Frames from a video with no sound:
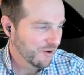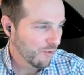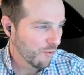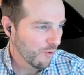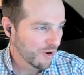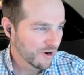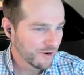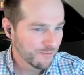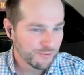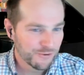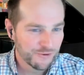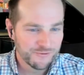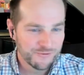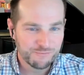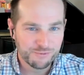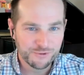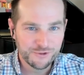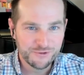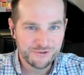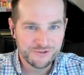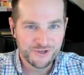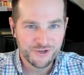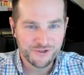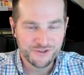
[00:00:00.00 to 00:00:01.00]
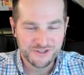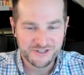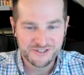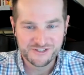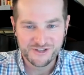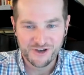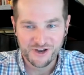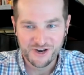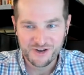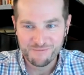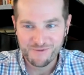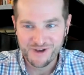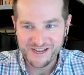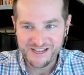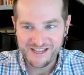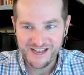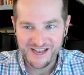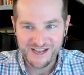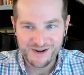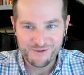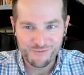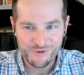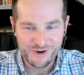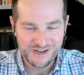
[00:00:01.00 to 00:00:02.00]
waterproof Bluetooth installed on my
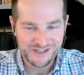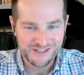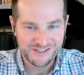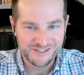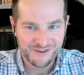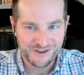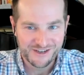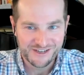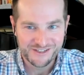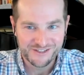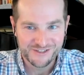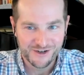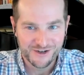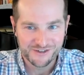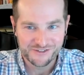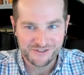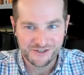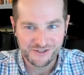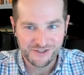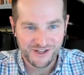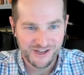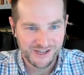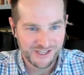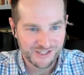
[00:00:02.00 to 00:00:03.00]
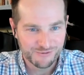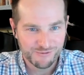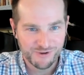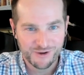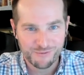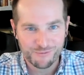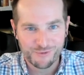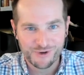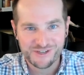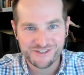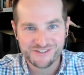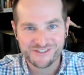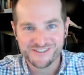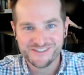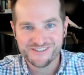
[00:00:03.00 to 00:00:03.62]
catamaran so I can talk to clients while I'm racing.